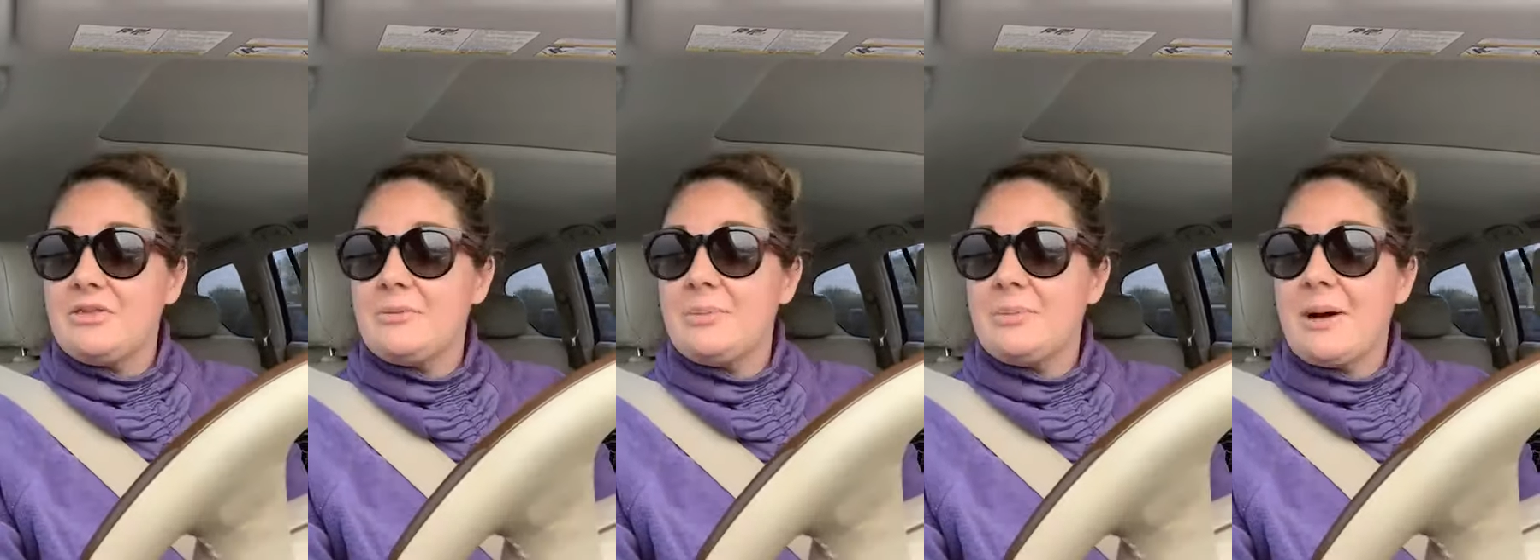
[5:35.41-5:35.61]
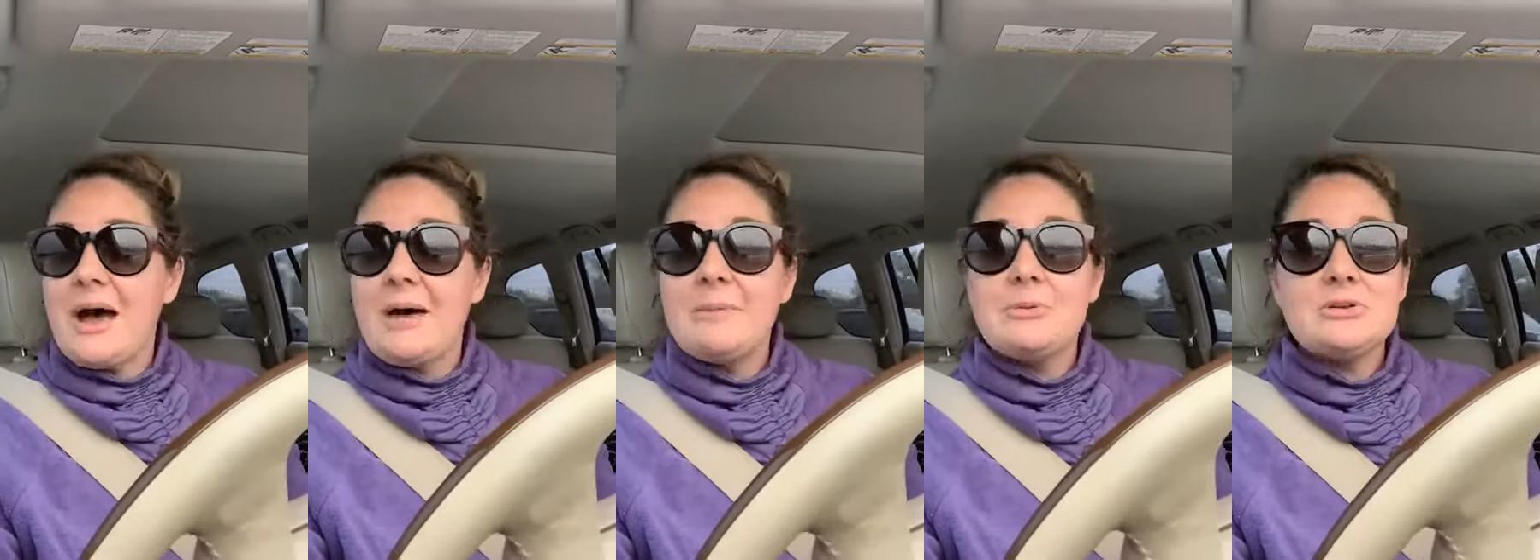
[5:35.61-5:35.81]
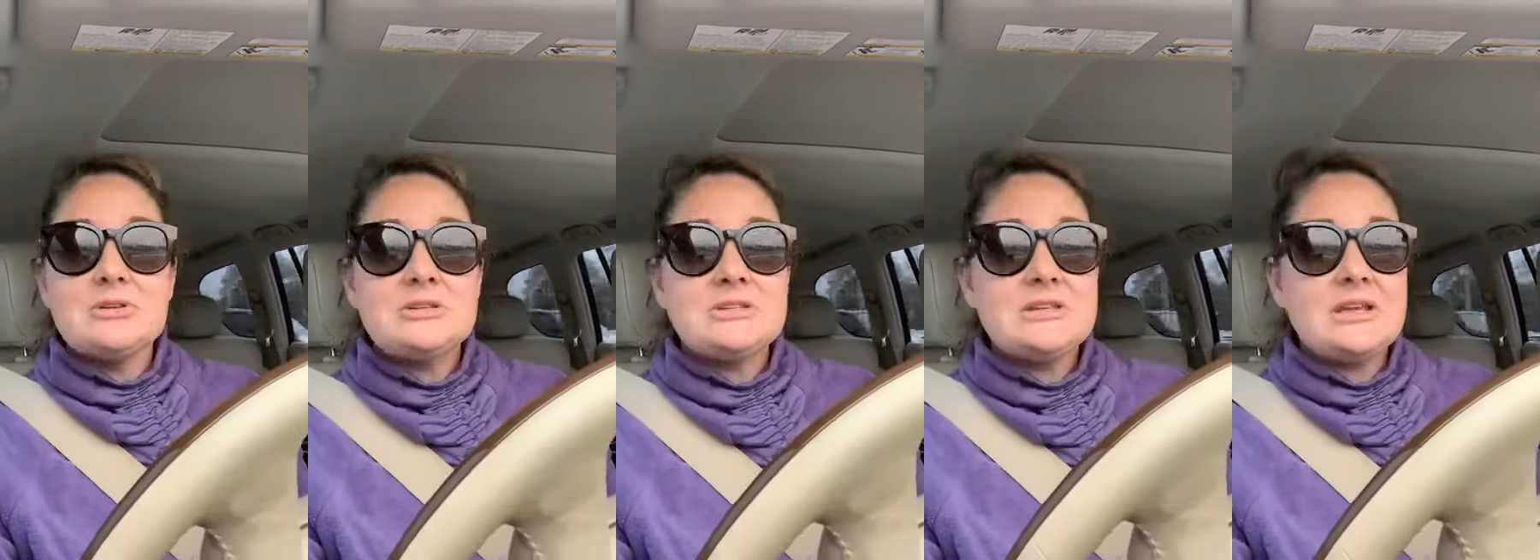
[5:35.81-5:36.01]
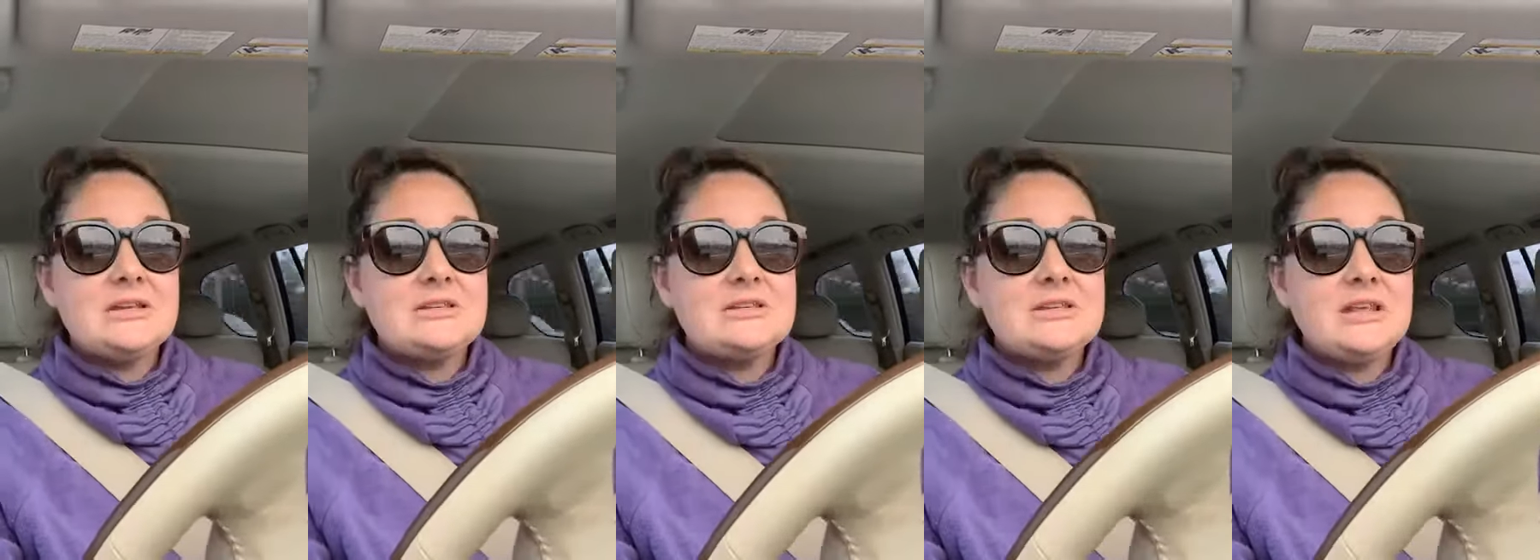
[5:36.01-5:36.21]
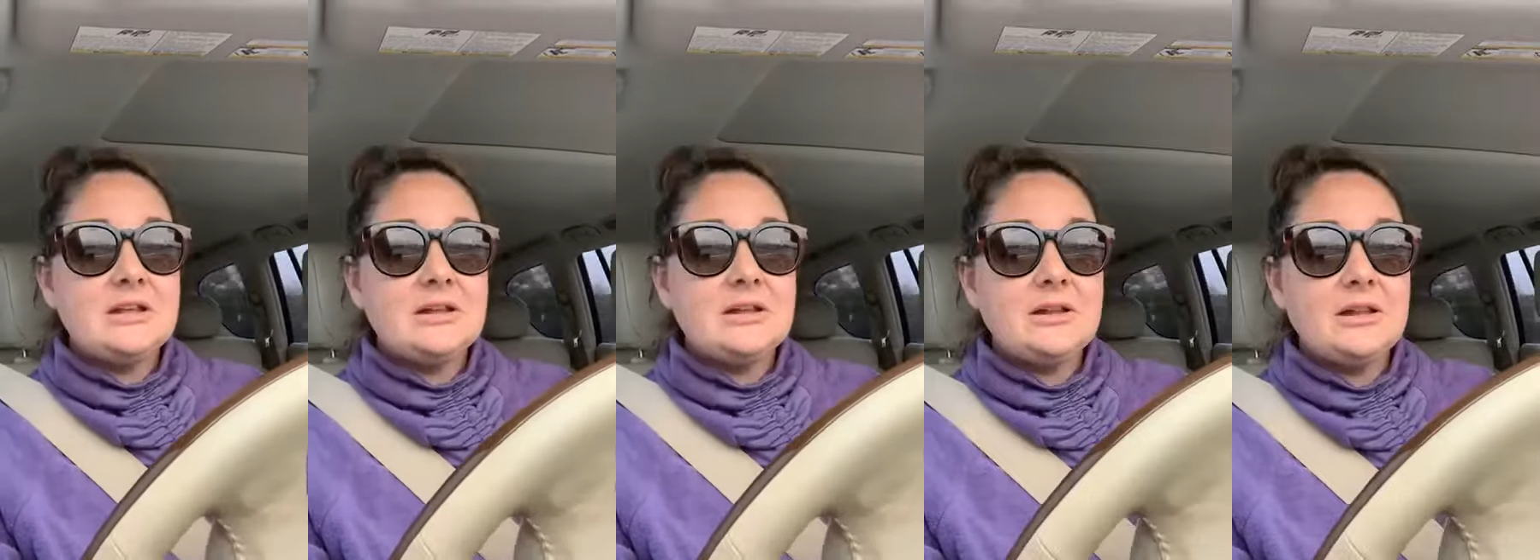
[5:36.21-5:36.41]
The Bible
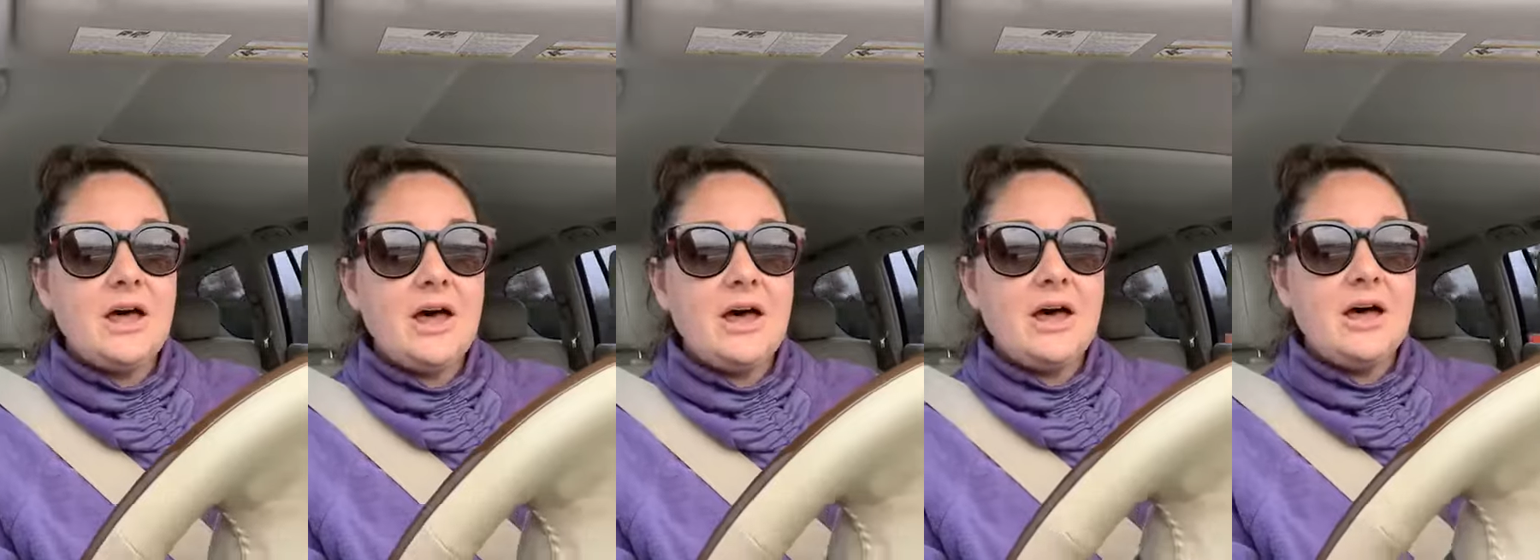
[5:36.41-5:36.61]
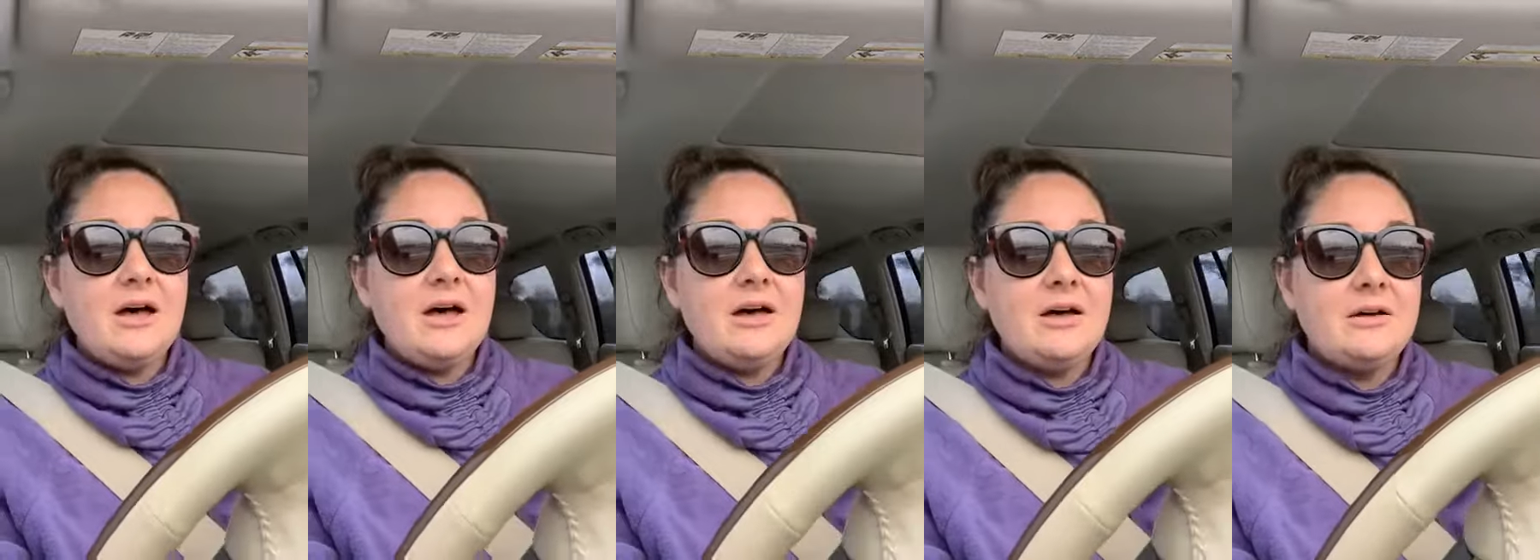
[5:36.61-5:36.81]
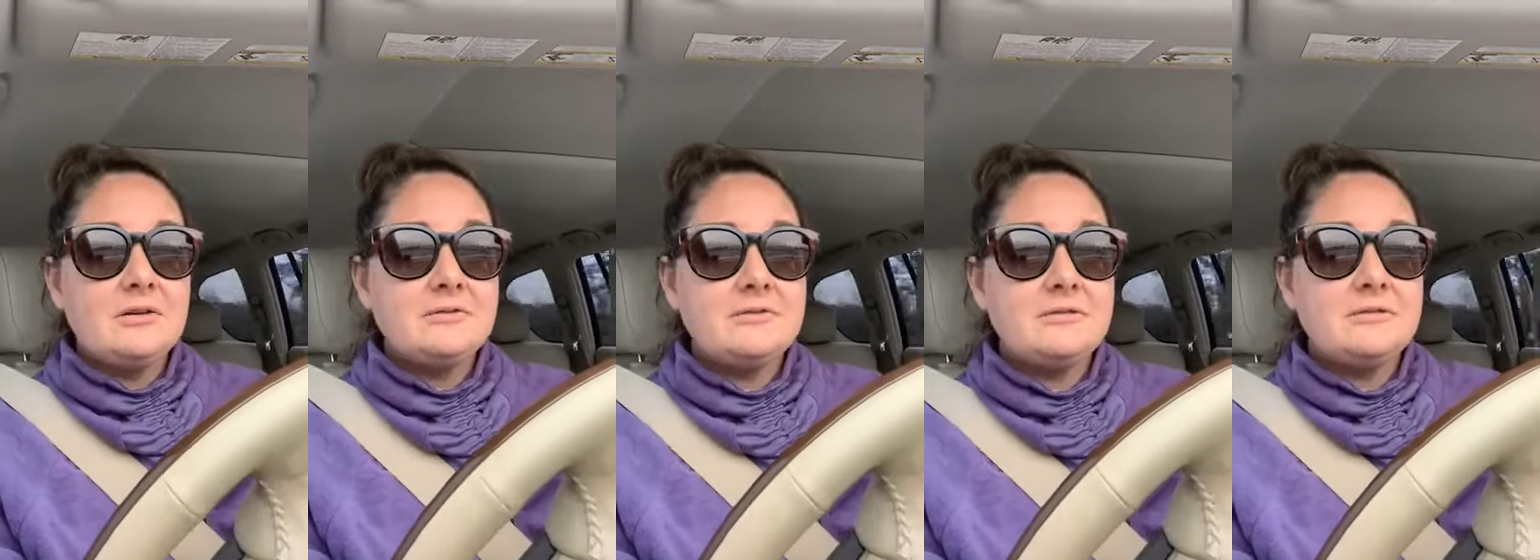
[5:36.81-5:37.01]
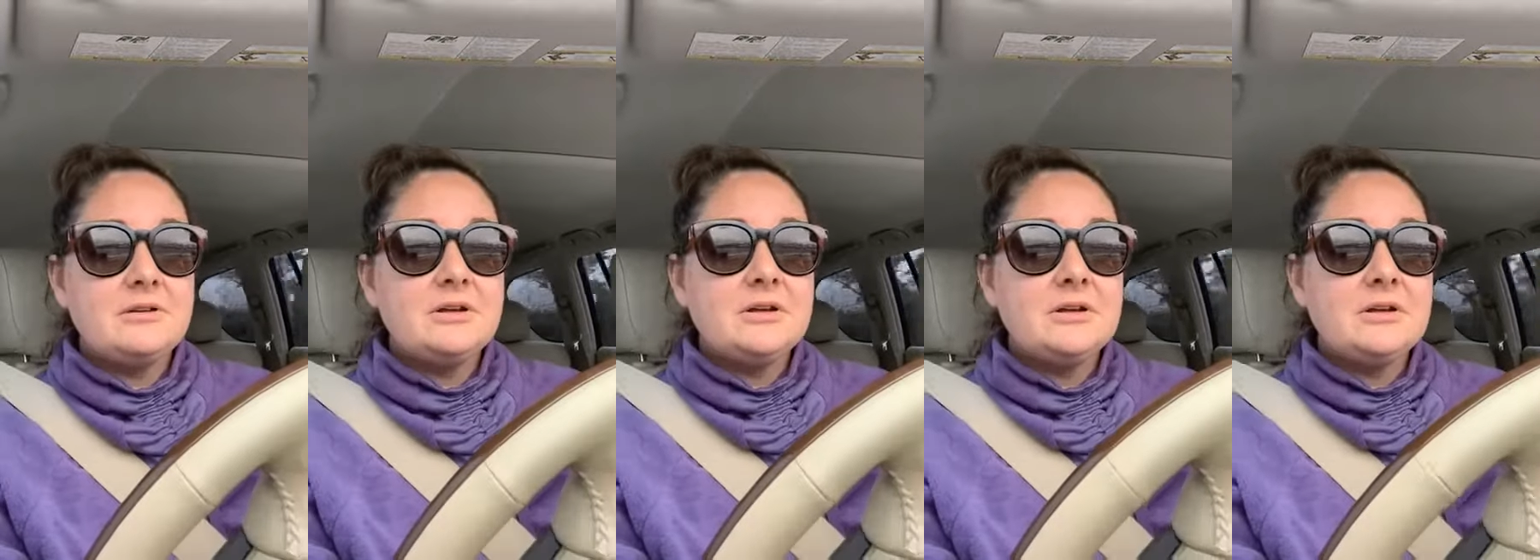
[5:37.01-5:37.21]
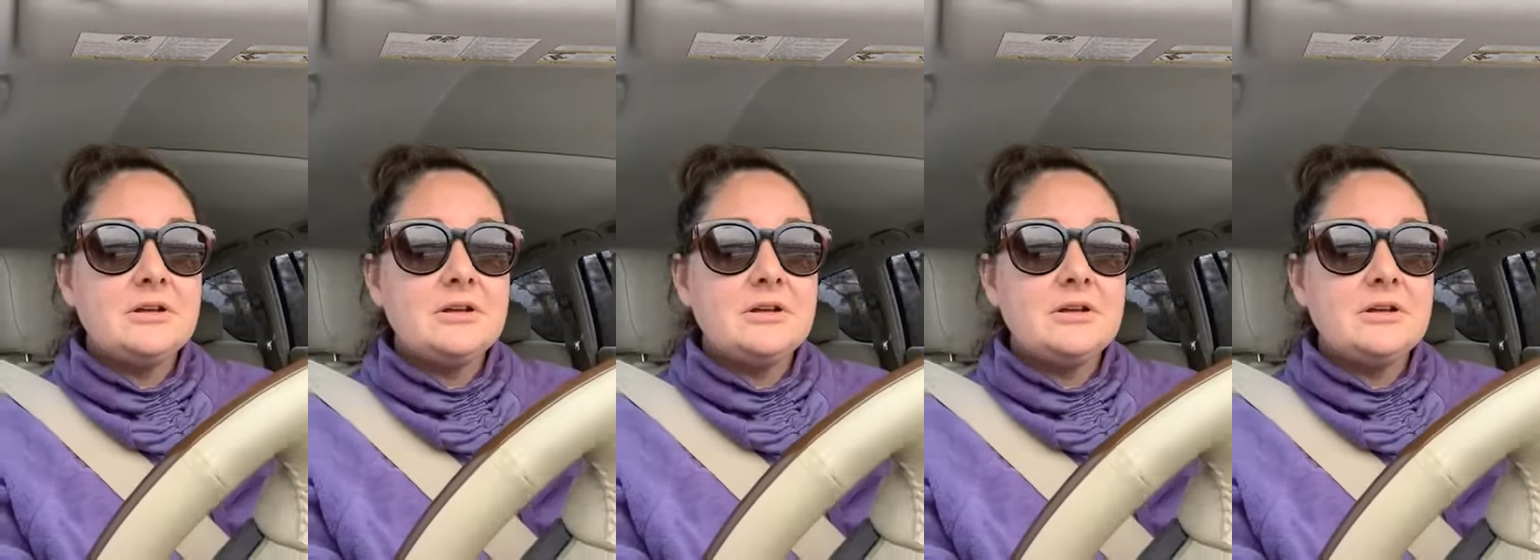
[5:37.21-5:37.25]
says that love